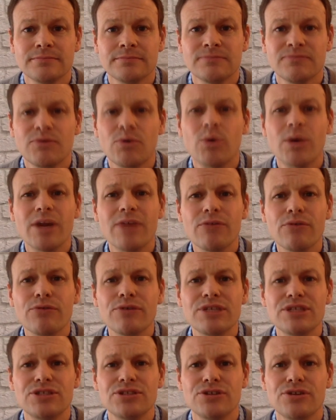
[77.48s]
For whatever
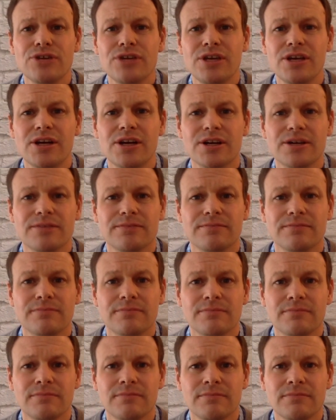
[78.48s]
reason you're here,
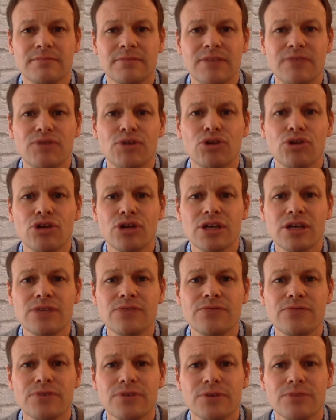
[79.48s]
if you're looking
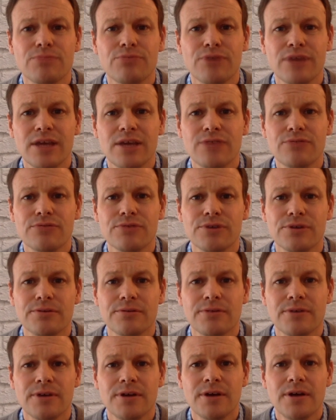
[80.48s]
for a breakthrough,
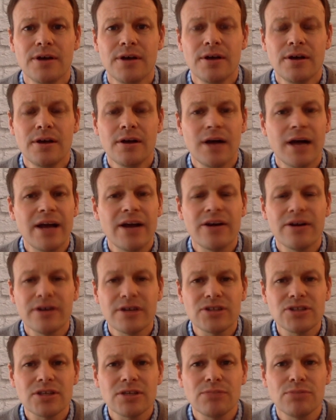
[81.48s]
I
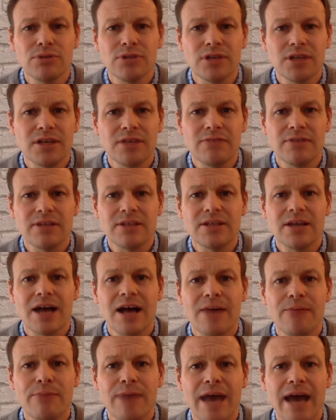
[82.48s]
earnestly believe that
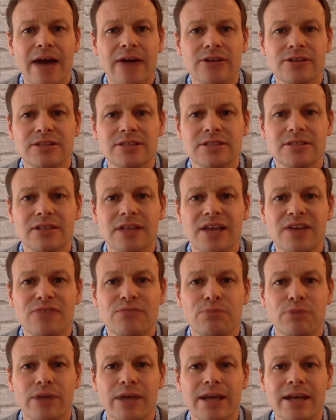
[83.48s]
Tom Patterson's
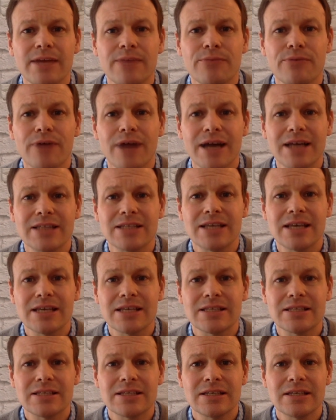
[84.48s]
life planning
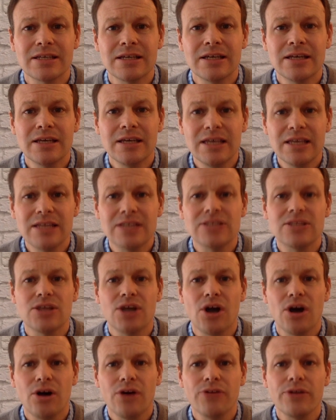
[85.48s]
process is
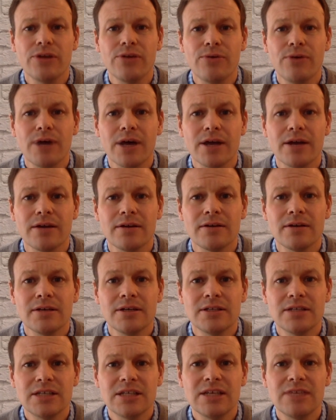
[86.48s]
the only one
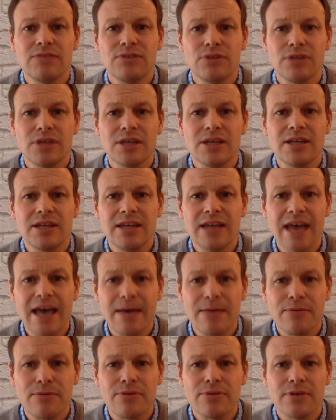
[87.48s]
to give you the
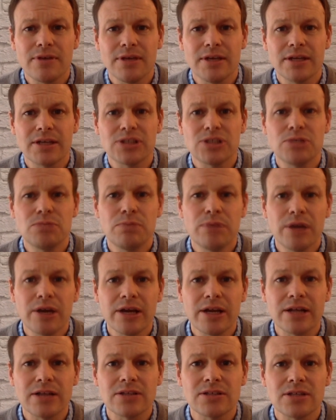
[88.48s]
depth and
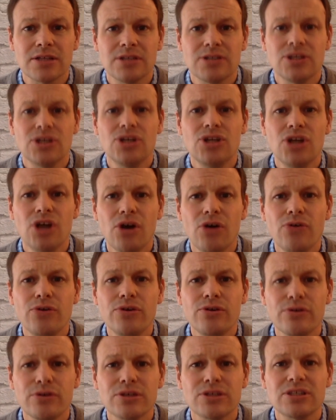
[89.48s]
experience to know
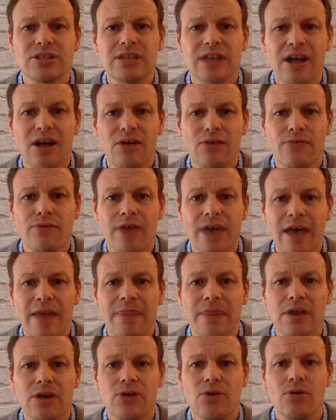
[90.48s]
yourself
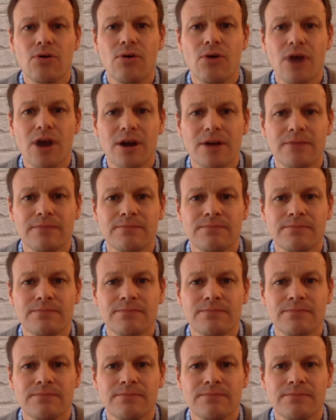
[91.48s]
at the core.